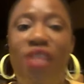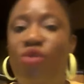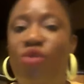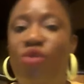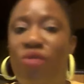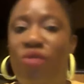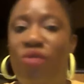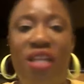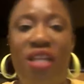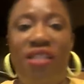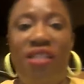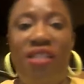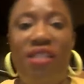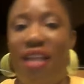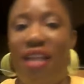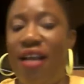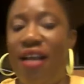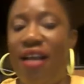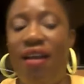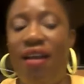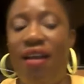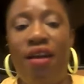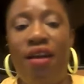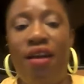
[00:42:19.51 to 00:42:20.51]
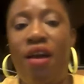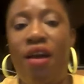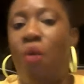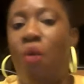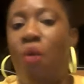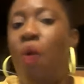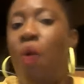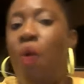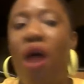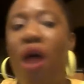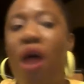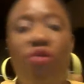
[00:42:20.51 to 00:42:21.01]
So that's like,
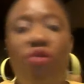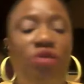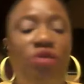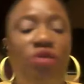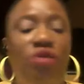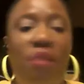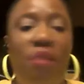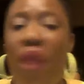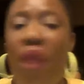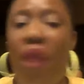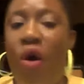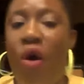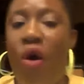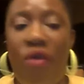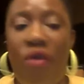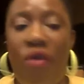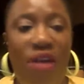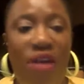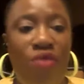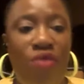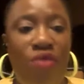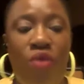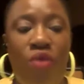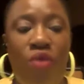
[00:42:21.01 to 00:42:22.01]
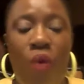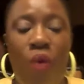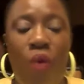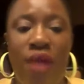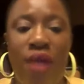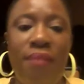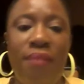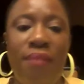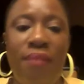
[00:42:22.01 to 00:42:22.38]
wow, to the power of I don't know what.